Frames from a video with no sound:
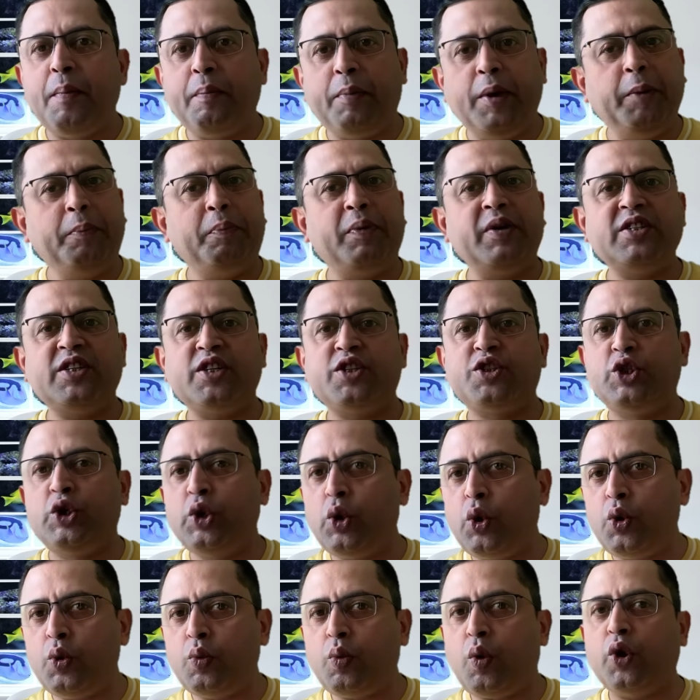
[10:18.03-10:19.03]
People just
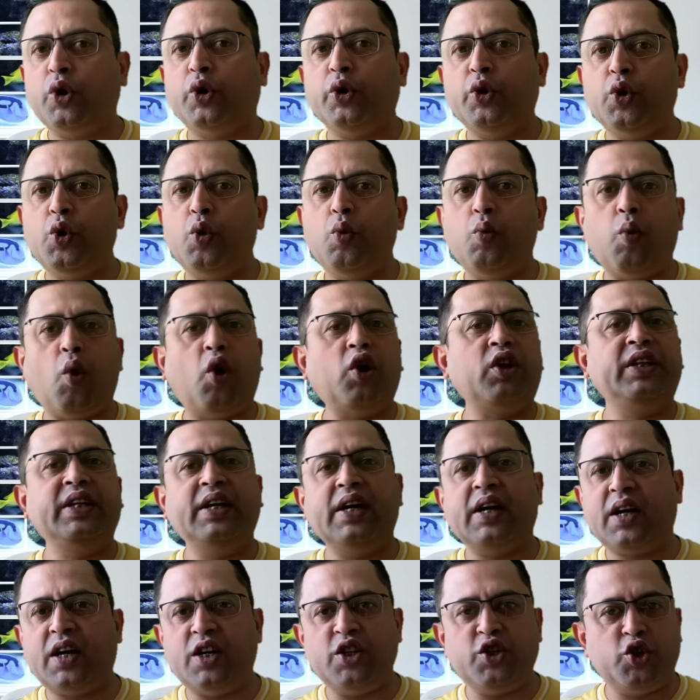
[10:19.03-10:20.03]
don't want to know what
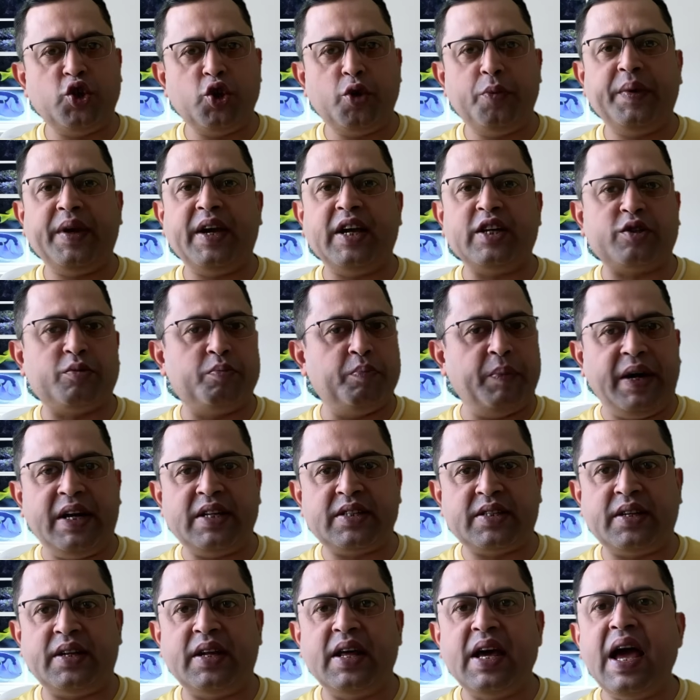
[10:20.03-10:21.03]
they are consuming as
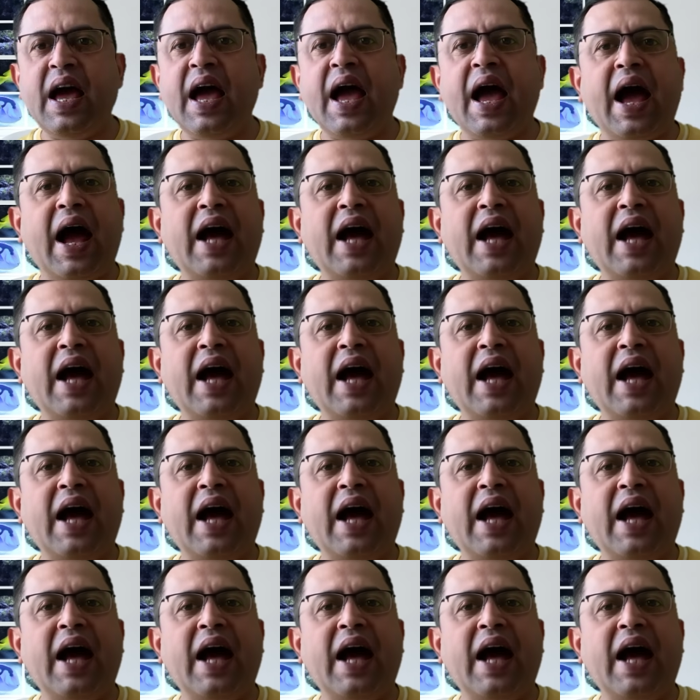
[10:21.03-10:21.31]
medicine